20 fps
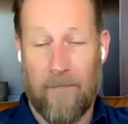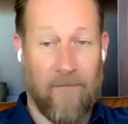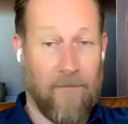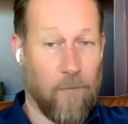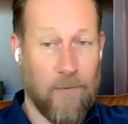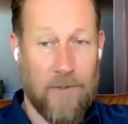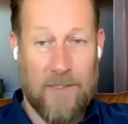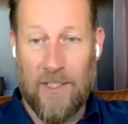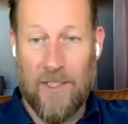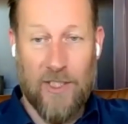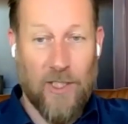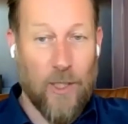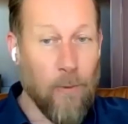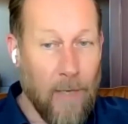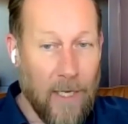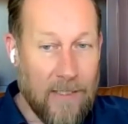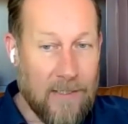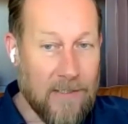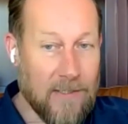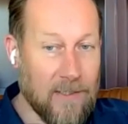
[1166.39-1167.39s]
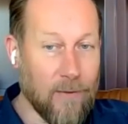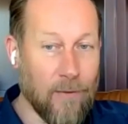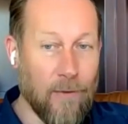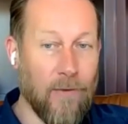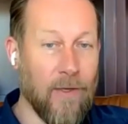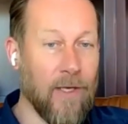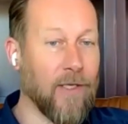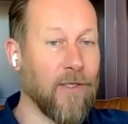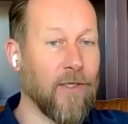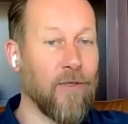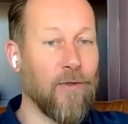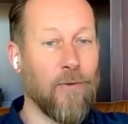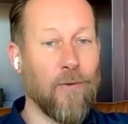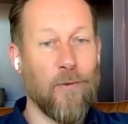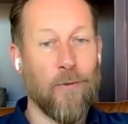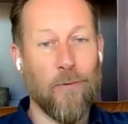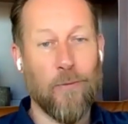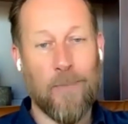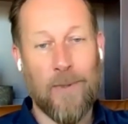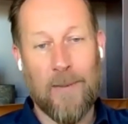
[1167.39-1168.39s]
folks at US Steel that I
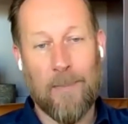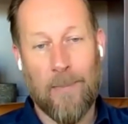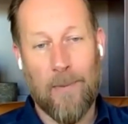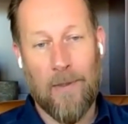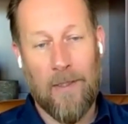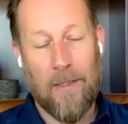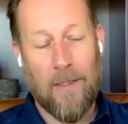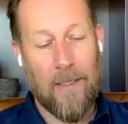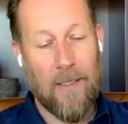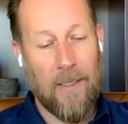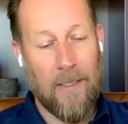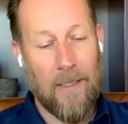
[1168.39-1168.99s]
knew, people,